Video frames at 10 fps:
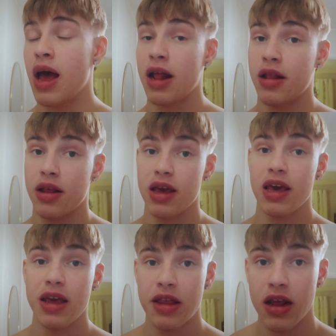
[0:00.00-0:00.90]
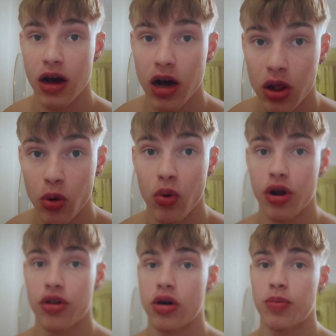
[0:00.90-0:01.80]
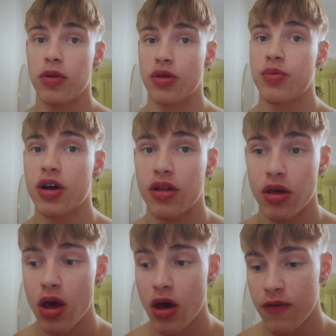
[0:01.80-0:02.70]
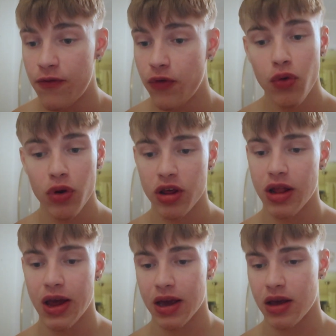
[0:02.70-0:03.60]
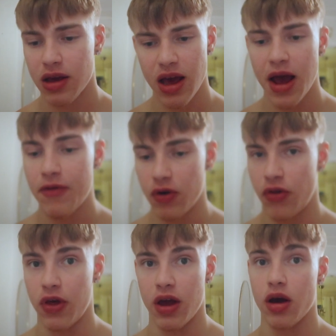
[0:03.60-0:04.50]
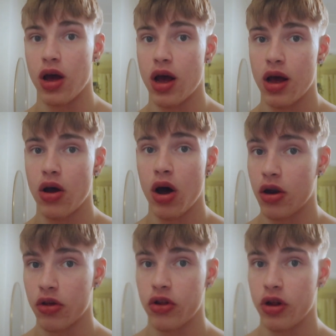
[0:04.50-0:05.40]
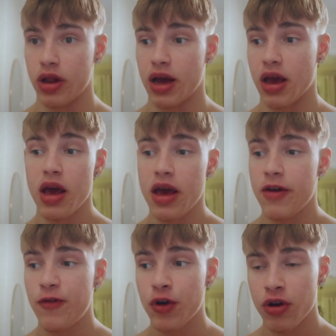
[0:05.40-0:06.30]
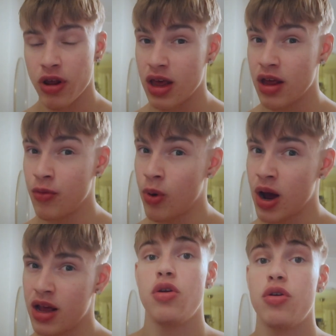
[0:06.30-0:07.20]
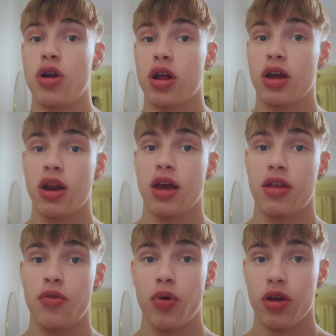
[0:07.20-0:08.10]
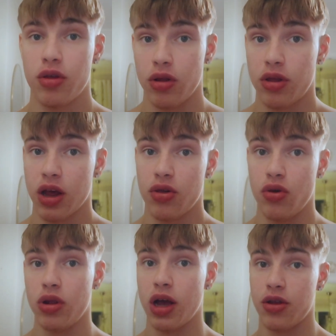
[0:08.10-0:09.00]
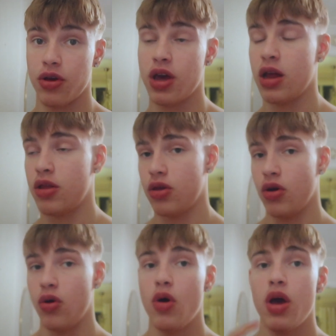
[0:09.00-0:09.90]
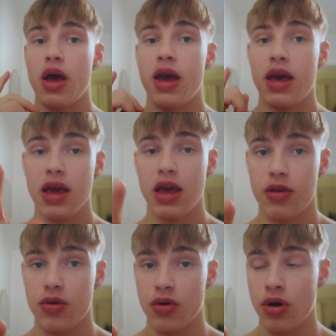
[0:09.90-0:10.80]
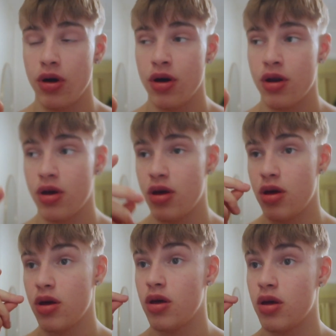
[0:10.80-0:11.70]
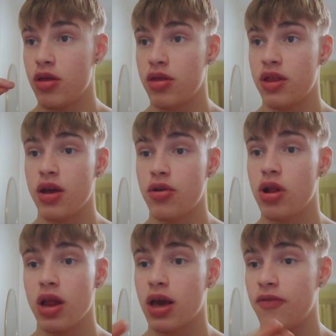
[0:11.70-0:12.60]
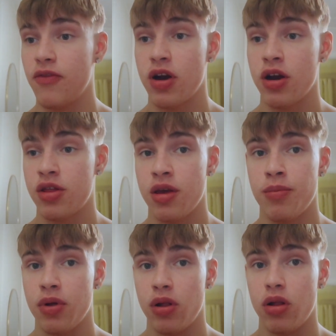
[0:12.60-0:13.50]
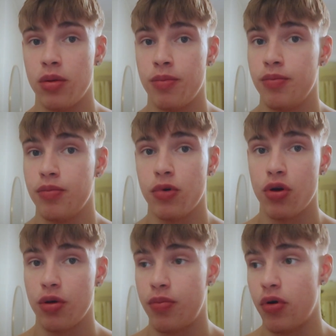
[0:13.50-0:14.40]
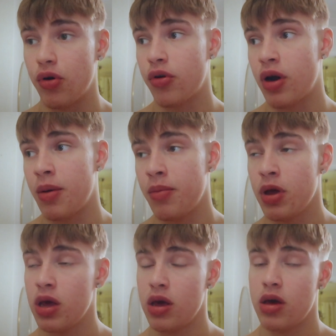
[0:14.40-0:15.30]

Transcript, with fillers: and eat in a caloric surplus, because food is like everything, honestly. Like if you don't eat right, you're not gonna get the results that you like to get. So eat good, stick to like a very simple and good program,